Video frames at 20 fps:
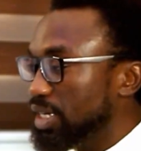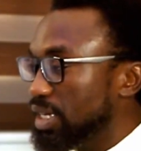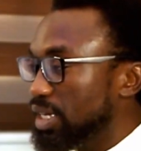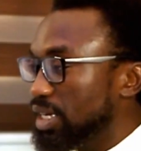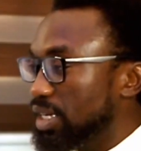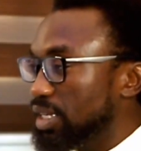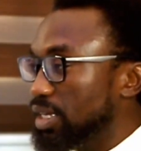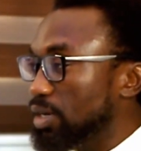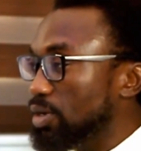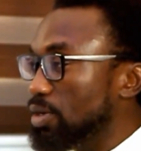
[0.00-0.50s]

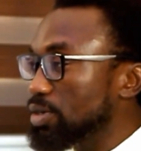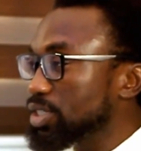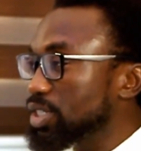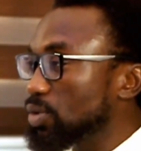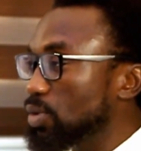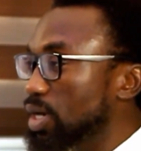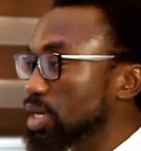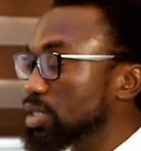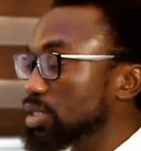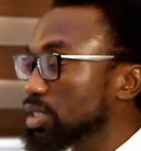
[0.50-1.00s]
The
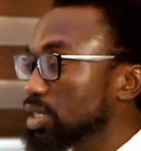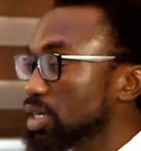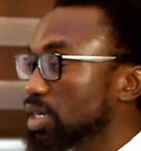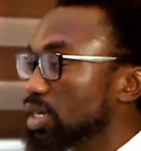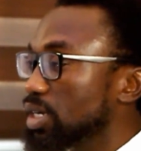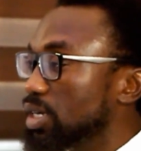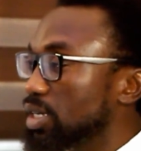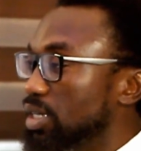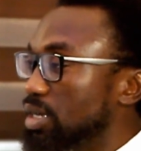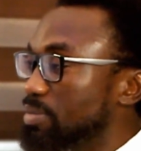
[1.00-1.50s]
consequence,
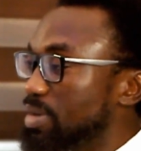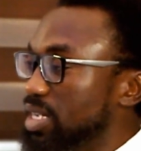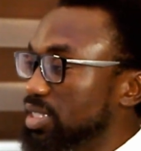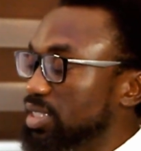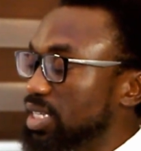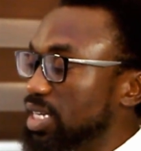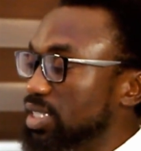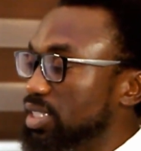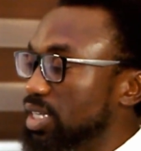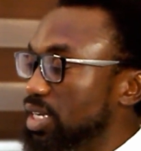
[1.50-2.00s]
the master
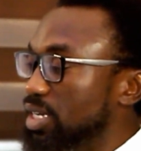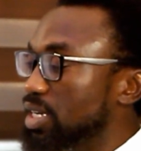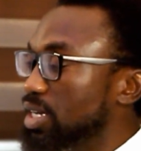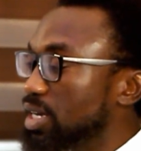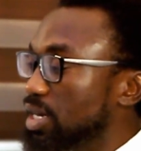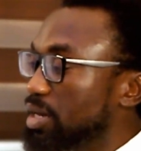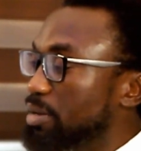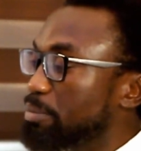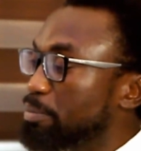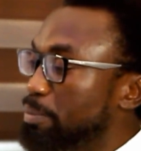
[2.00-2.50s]
said,
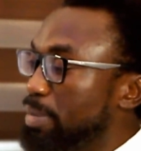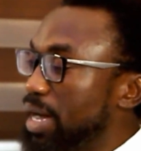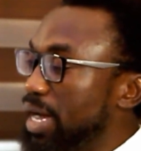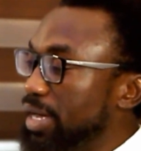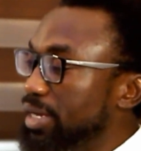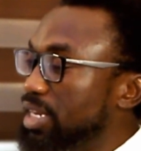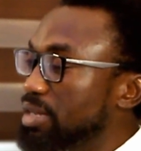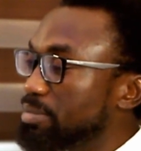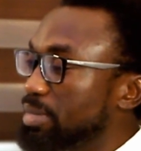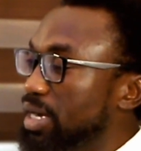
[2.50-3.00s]
bind
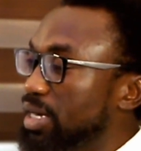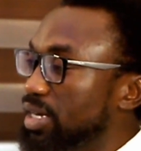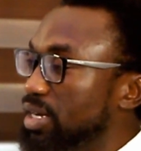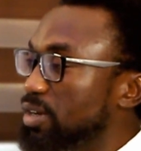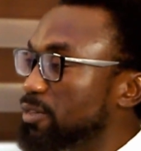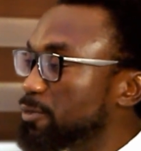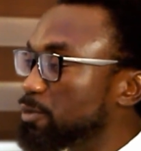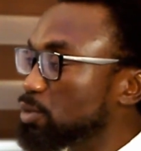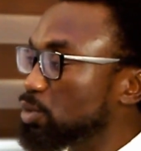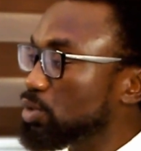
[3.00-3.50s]
him hand and
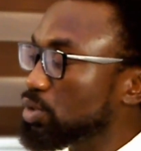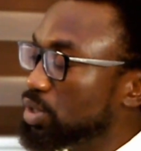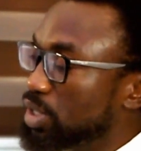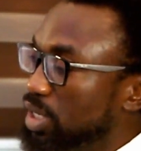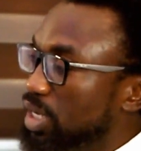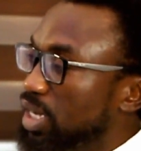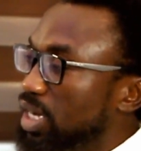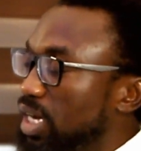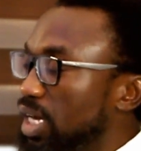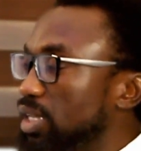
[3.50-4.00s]
foot
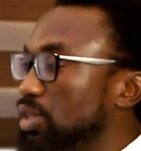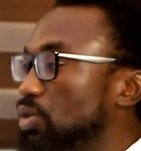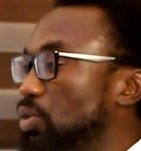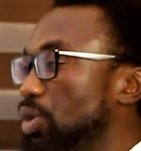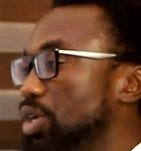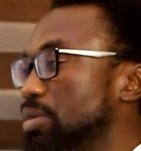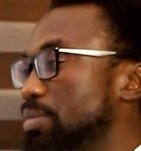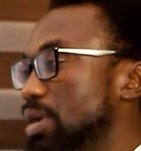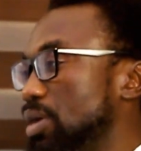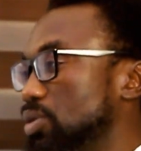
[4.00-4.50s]
and throw
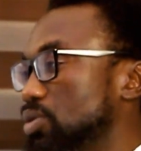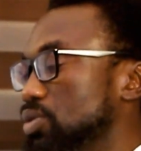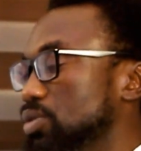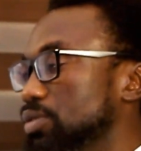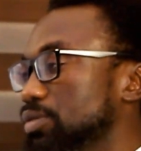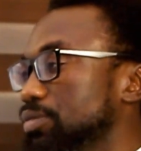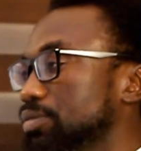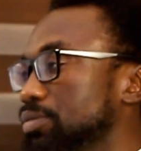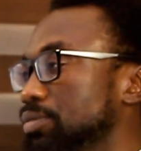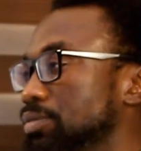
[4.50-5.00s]
him out.
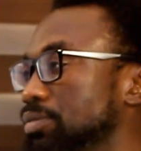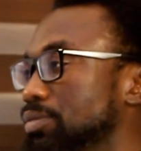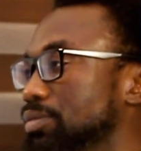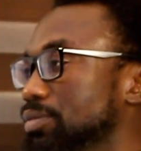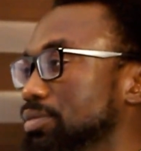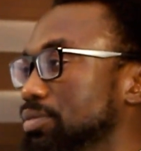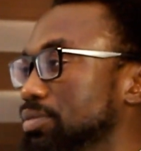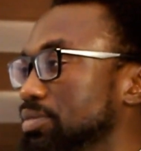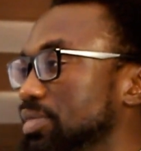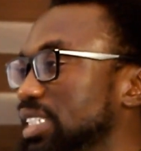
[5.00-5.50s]

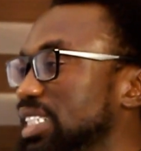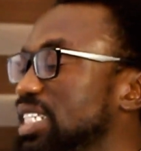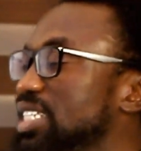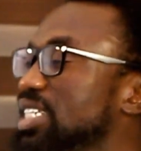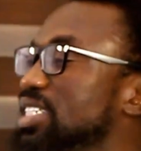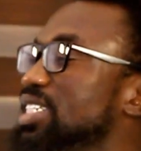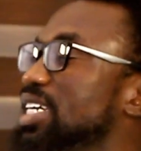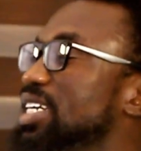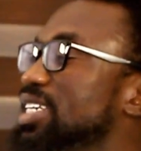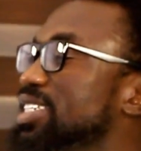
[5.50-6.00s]
This is
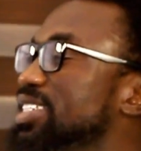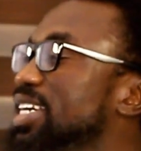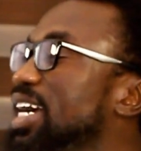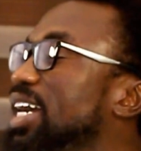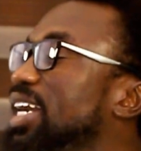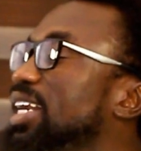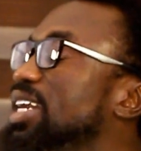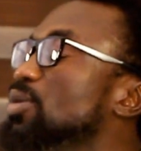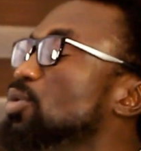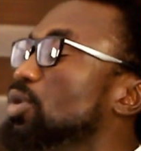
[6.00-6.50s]

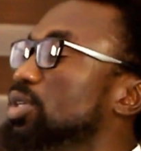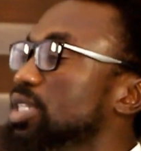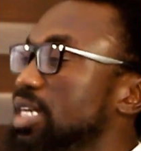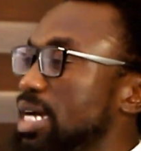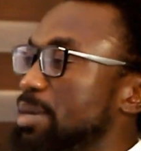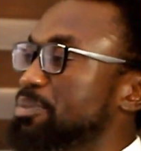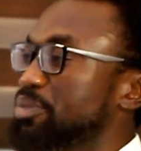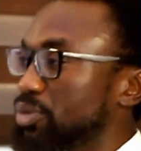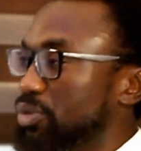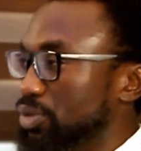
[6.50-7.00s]
exactly what
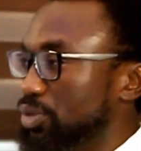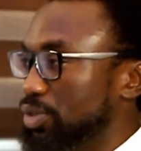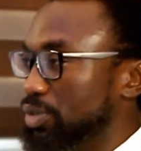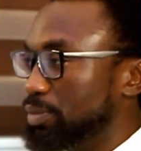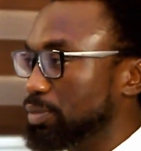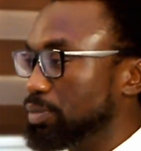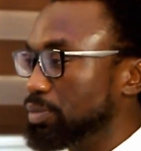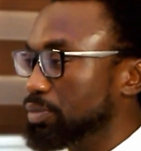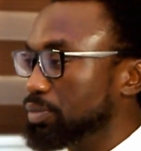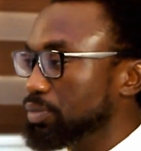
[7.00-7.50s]
happens
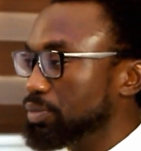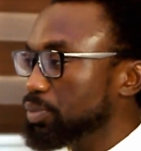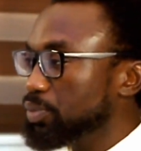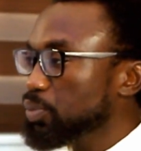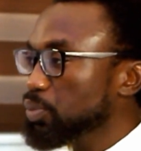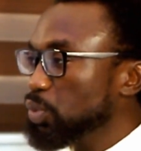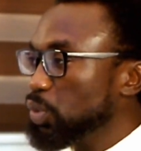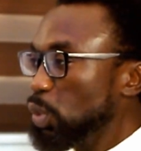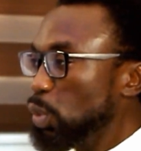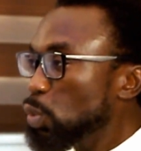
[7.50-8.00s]

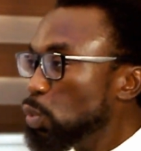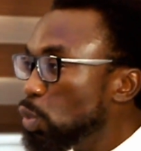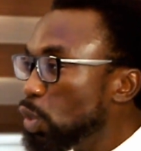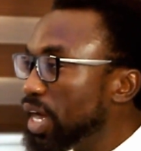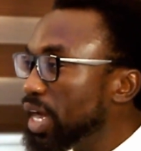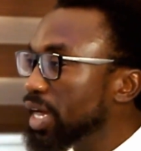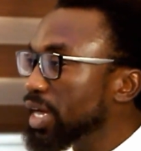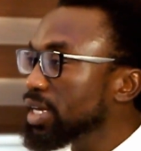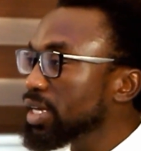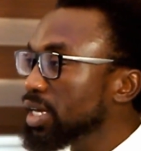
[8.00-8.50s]

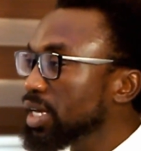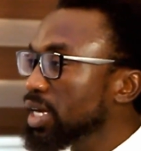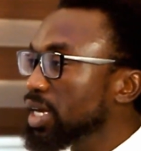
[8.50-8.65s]
when